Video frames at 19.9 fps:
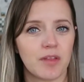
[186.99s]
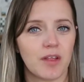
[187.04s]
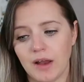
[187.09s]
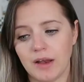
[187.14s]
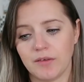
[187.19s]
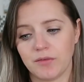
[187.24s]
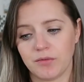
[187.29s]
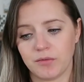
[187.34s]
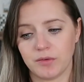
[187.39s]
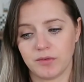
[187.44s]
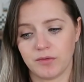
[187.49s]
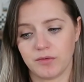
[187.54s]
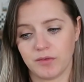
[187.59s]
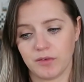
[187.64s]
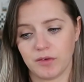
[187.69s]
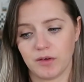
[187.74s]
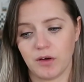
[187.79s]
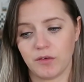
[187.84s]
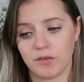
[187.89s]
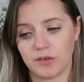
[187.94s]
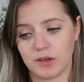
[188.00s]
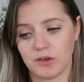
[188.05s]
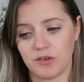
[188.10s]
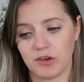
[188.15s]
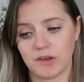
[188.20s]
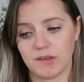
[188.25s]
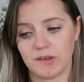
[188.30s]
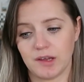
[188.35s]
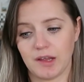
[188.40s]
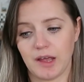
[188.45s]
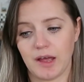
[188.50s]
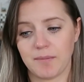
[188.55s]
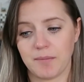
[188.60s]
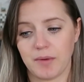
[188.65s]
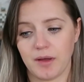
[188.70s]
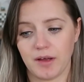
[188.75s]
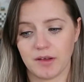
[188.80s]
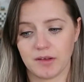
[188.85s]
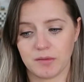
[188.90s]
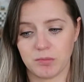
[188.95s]
I live with, obviously, Jesse and
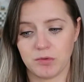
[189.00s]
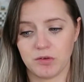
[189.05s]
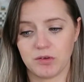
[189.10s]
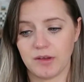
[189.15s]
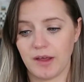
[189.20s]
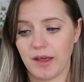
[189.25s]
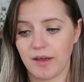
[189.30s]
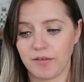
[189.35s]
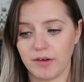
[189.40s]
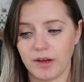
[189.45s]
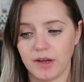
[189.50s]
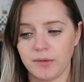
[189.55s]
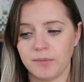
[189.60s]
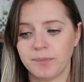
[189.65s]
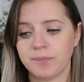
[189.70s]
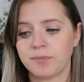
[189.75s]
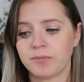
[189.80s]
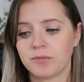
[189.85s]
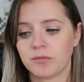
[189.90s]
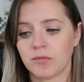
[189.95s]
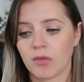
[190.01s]
my husband, Terry.